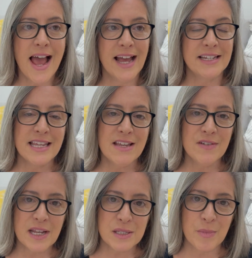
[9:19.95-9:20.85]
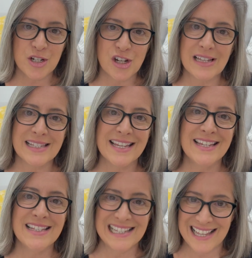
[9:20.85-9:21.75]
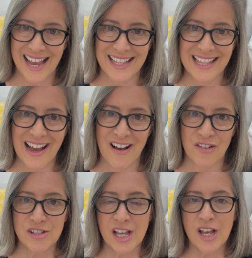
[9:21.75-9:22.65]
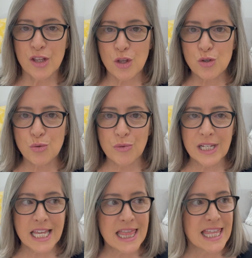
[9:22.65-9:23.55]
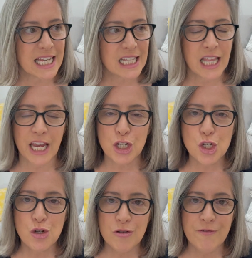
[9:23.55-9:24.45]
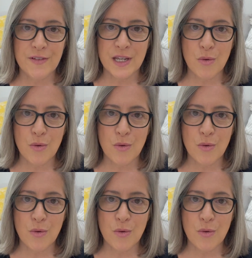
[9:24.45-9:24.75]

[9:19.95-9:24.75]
And even as much as inside the house, those really thick, like 2 feet